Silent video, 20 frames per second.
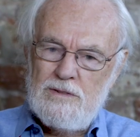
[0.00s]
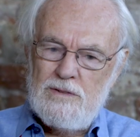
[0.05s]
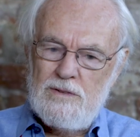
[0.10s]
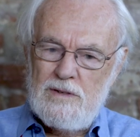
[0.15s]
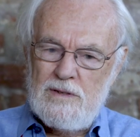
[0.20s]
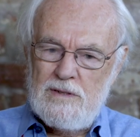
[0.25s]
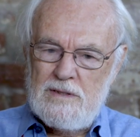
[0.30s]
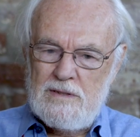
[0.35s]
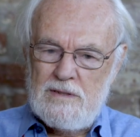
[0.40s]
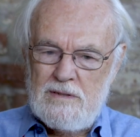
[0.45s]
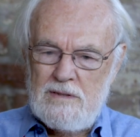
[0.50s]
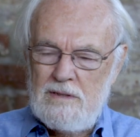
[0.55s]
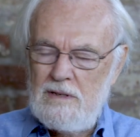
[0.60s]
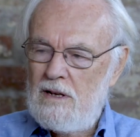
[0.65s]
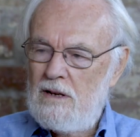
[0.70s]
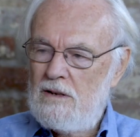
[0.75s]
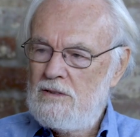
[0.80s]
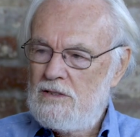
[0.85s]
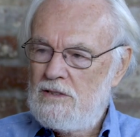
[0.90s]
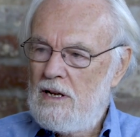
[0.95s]
sure it's
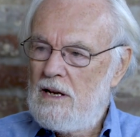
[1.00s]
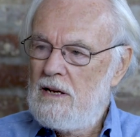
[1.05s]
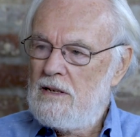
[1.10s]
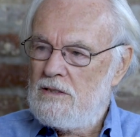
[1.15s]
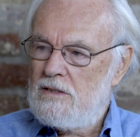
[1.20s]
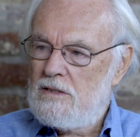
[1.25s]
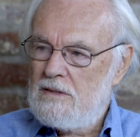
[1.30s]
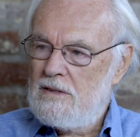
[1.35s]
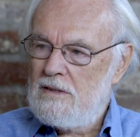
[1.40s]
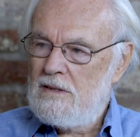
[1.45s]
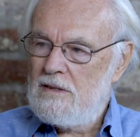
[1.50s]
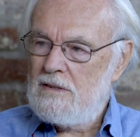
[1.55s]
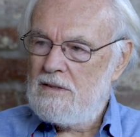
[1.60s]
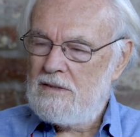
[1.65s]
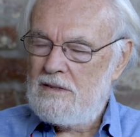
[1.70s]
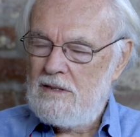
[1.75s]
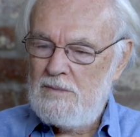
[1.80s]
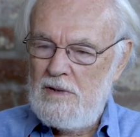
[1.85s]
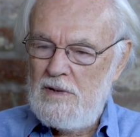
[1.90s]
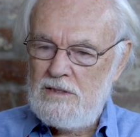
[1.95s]
negotiation
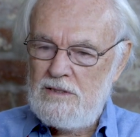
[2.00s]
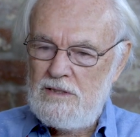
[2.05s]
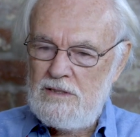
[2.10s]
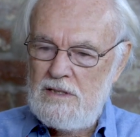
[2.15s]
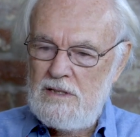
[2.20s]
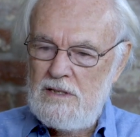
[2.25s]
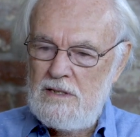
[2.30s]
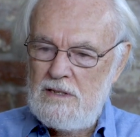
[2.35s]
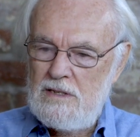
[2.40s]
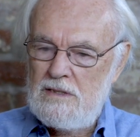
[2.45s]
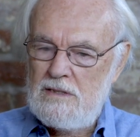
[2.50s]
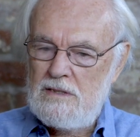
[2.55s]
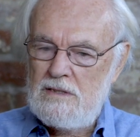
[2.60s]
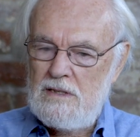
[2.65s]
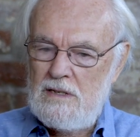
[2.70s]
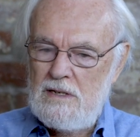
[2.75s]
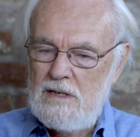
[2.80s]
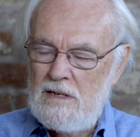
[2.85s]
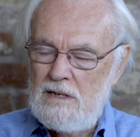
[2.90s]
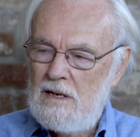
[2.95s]
so much as it is
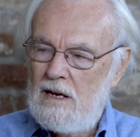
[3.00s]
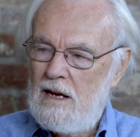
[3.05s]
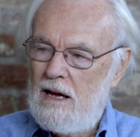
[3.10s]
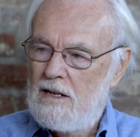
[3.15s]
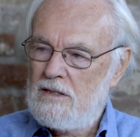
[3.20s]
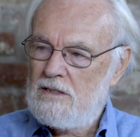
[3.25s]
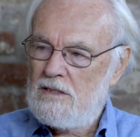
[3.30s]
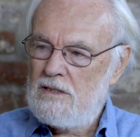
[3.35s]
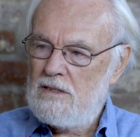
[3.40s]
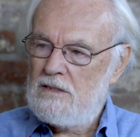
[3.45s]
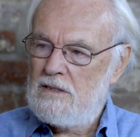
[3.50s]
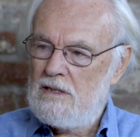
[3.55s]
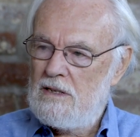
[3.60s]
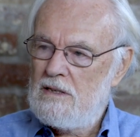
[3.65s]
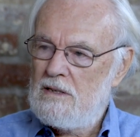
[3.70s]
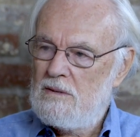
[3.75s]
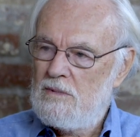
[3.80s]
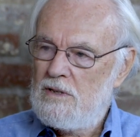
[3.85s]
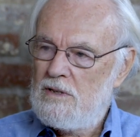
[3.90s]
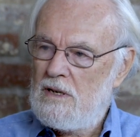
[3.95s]
actually
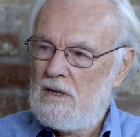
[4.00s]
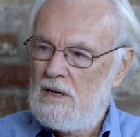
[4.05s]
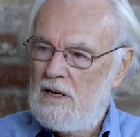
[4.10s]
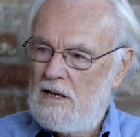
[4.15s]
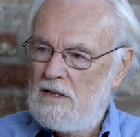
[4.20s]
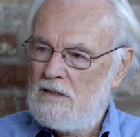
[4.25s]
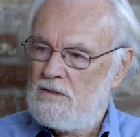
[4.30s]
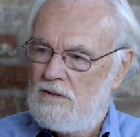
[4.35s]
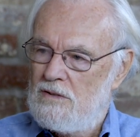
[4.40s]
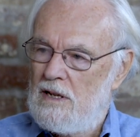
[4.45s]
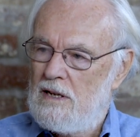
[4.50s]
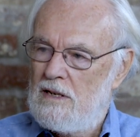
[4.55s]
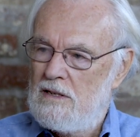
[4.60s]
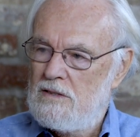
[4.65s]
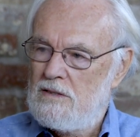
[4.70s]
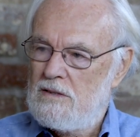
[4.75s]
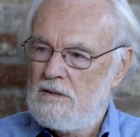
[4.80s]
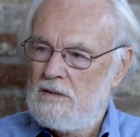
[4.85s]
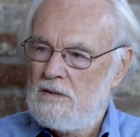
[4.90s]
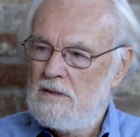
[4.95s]
dealing with the class
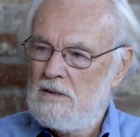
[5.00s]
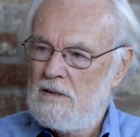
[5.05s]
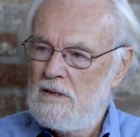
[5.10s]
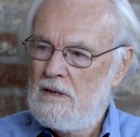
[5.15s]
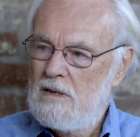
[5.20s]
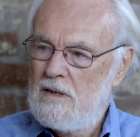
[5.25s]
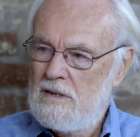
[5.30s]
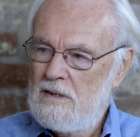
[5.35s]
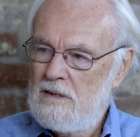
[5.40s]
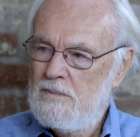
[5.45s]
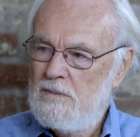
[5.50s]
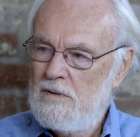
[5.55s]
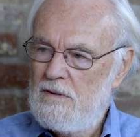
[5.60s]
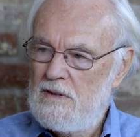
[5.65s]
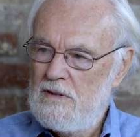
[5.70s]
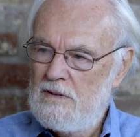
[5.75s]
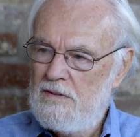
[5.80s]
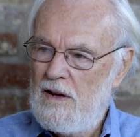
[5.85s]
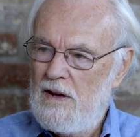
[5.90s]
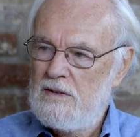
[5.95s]
relation and
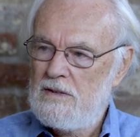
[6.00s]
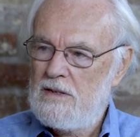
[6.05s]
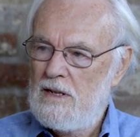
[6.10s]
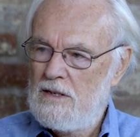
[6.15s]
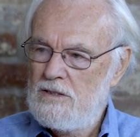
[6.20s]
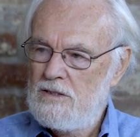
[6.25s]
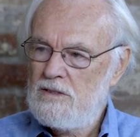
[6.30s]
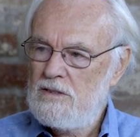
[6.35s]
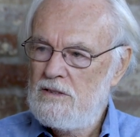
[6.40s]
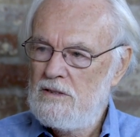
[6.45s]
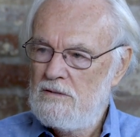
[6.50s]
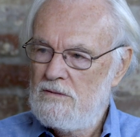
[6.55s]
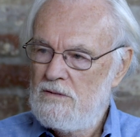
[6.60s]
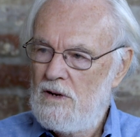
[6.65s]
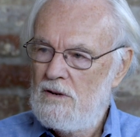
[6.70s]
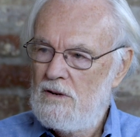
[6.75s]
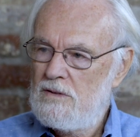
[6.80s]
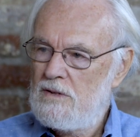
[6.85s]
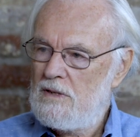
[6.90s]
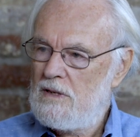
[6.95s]
the foundational
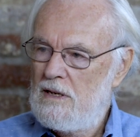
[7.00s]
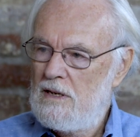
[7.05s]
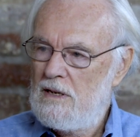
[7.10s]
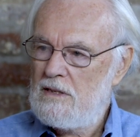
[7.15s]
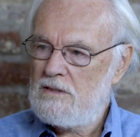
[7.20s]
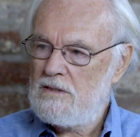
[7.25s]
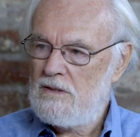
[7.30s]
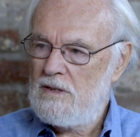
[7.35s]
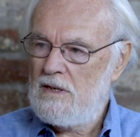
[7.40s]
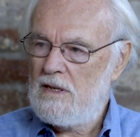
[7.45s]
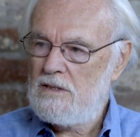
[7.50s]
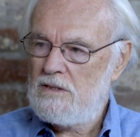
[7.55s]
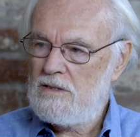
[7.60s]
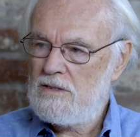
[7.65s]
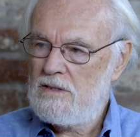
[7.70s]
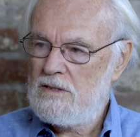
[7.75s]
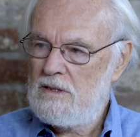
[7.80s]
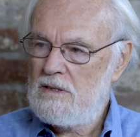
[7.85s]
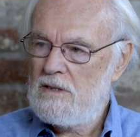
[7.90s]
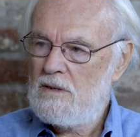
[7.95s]
role of the class
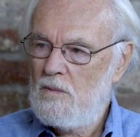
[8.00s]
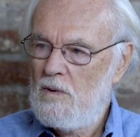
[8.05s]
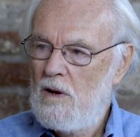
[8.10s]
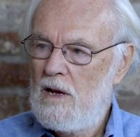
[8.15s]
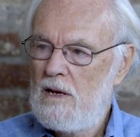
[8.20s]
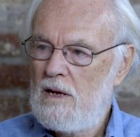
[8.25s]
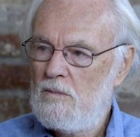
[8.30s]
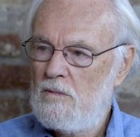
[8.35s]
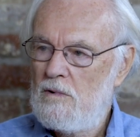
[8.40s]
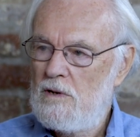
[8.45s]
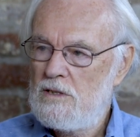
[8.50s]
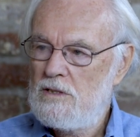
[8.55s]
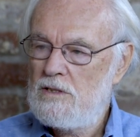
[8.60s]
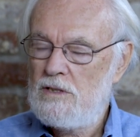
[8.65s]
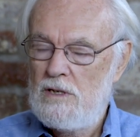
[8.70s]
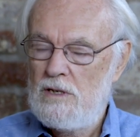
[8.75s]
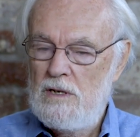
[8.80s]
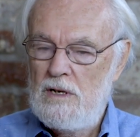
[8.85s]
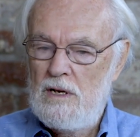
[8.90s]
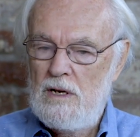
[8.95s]
relation and the way in which